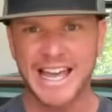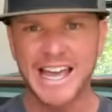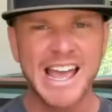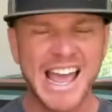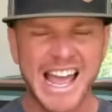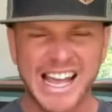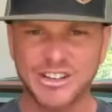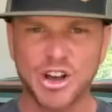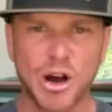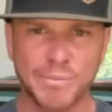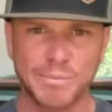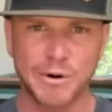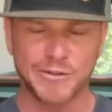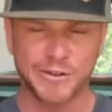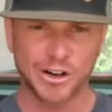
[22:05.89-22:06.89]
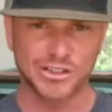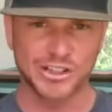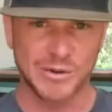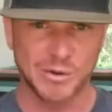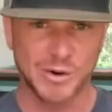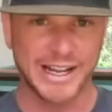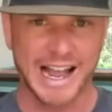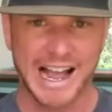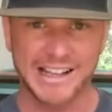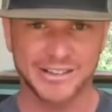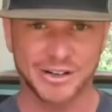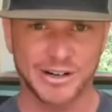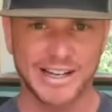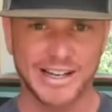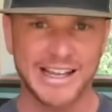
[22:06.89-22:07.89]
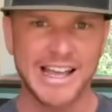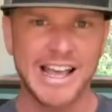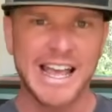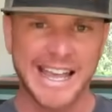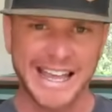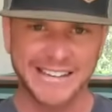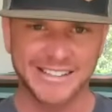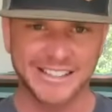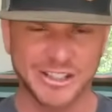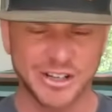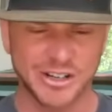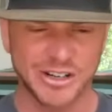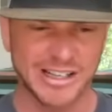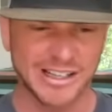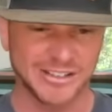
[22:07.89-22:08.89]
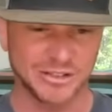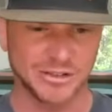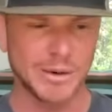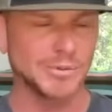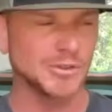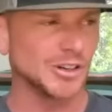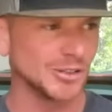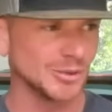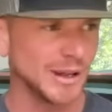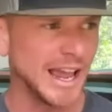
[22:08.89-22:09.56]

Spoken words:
It's all a perversion of what God's already instituted in the scriptures.